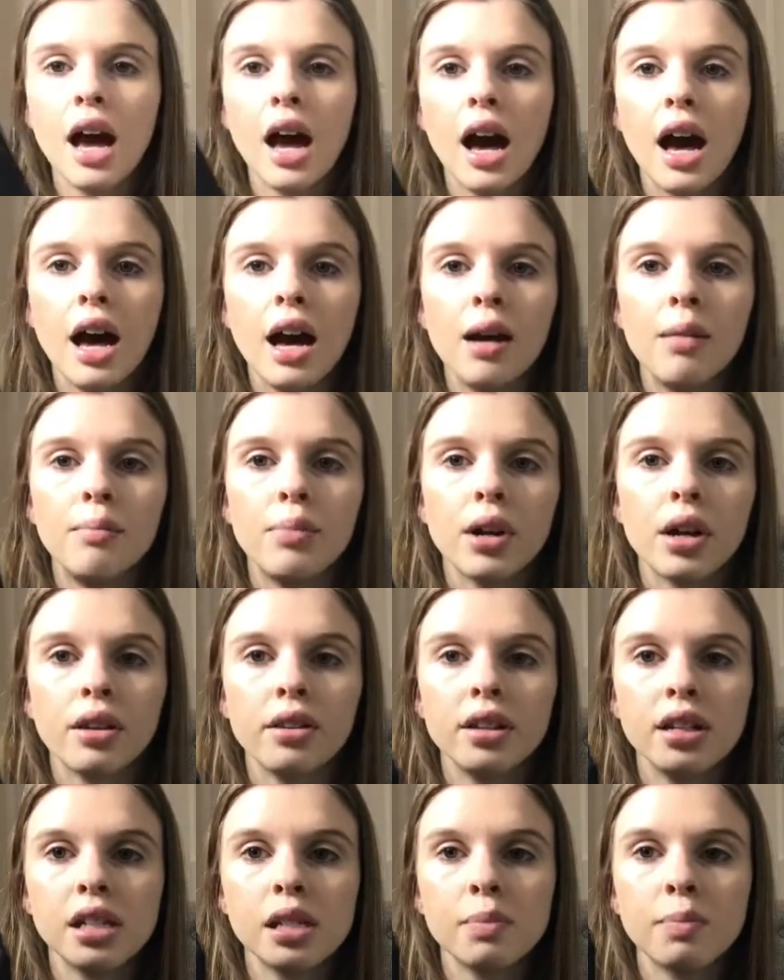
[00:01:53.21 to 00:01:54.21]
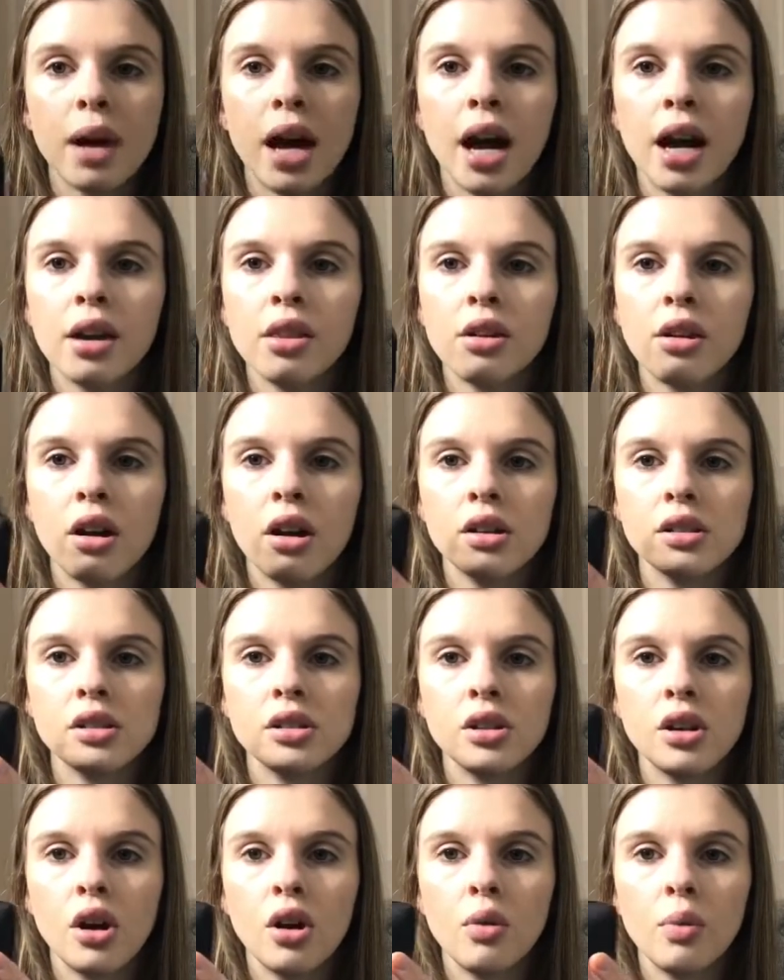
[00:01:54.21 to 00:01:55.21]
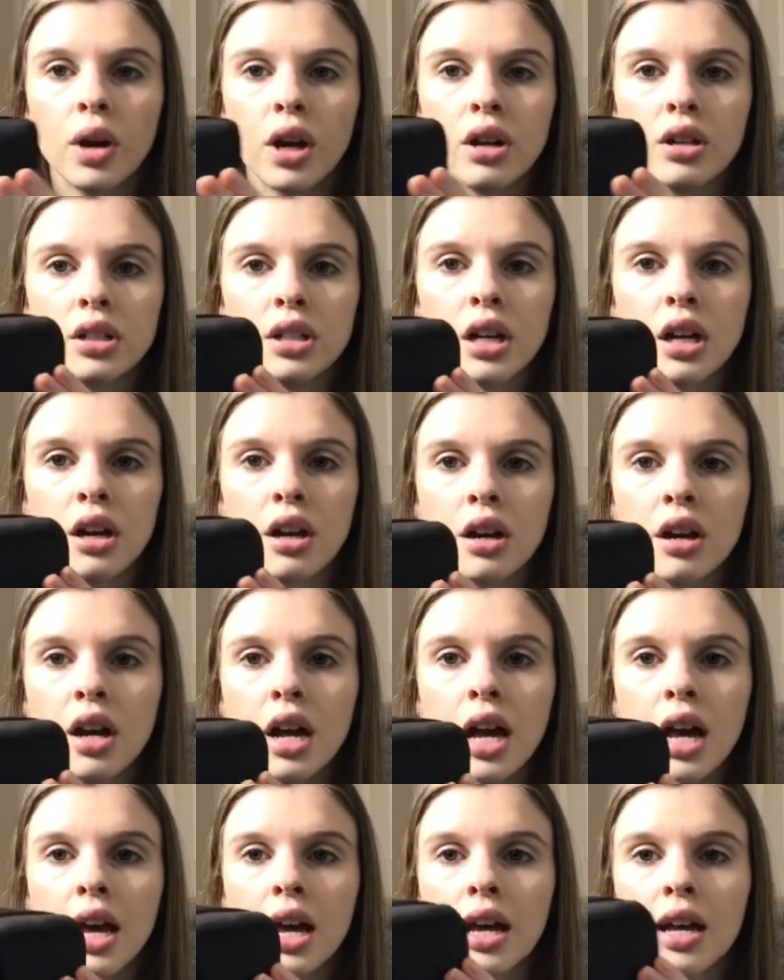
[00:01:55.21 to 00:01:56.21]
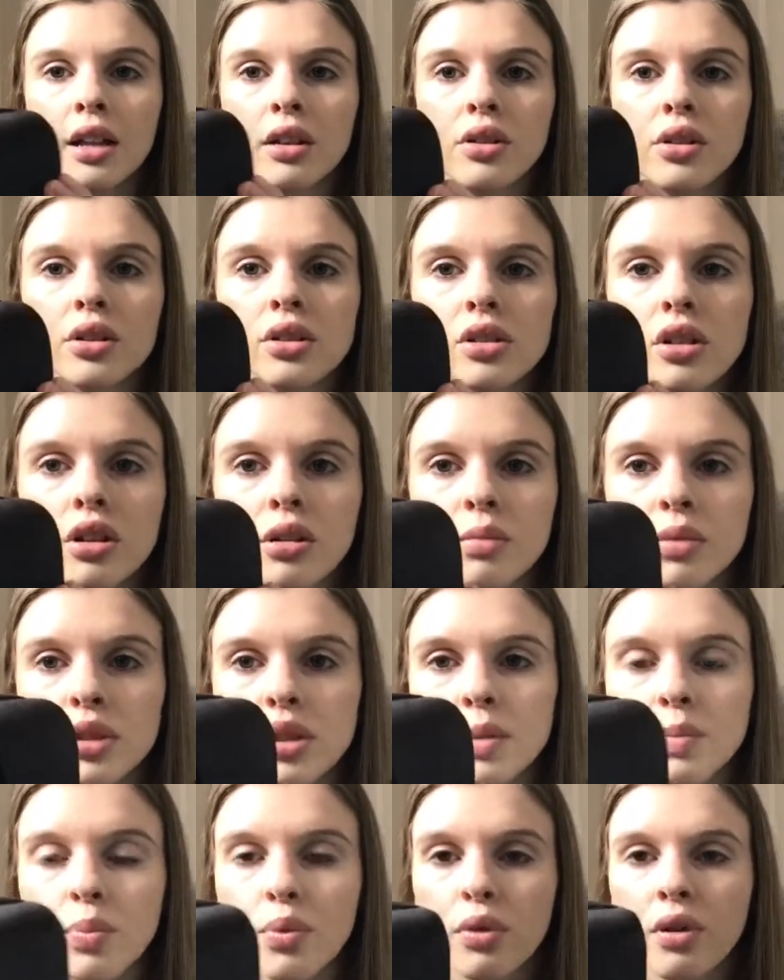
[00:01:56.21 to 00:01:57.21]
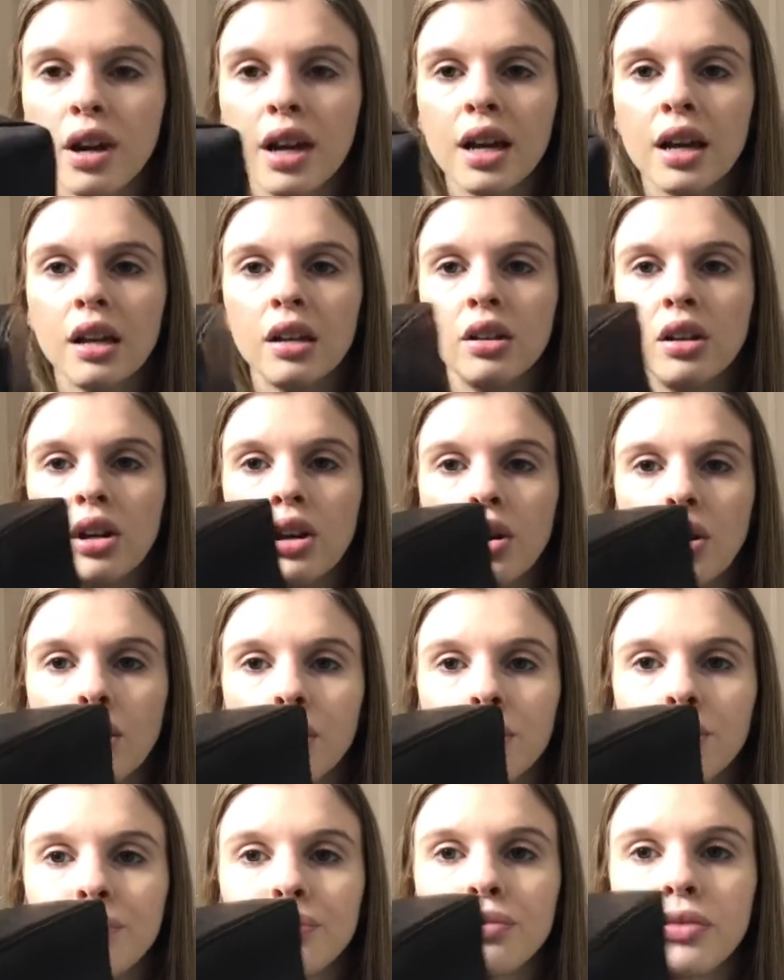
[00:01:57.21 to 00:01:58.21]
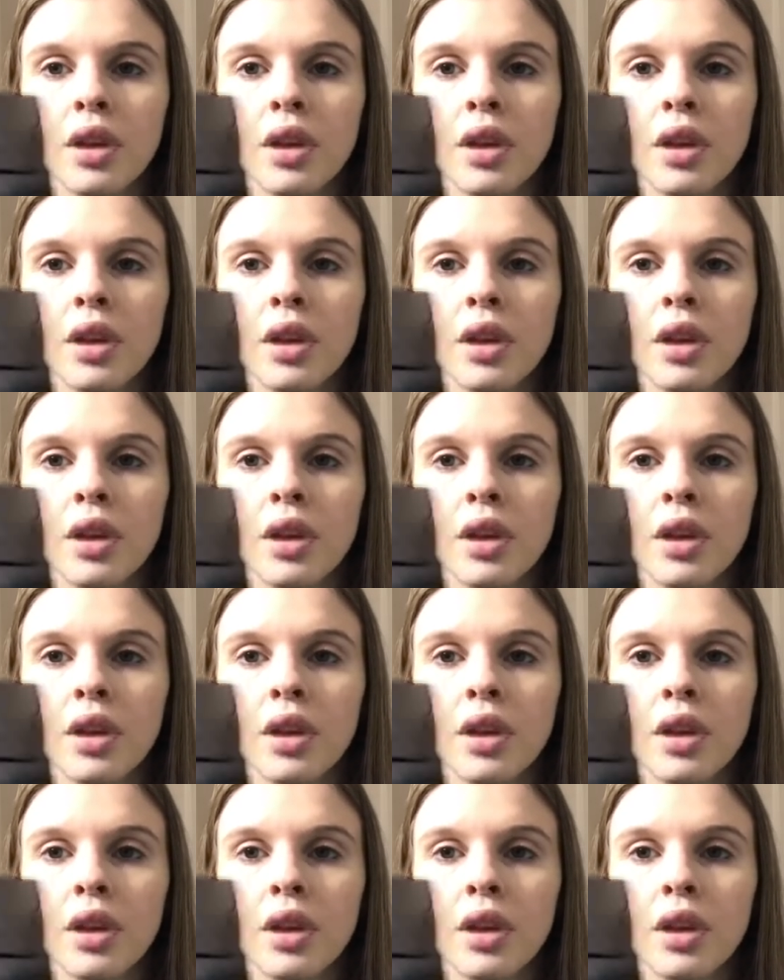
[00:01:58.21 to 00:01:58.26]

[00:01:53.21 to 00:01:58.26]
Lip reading: But on this bag there is no wear and tear. It looks almost brand new.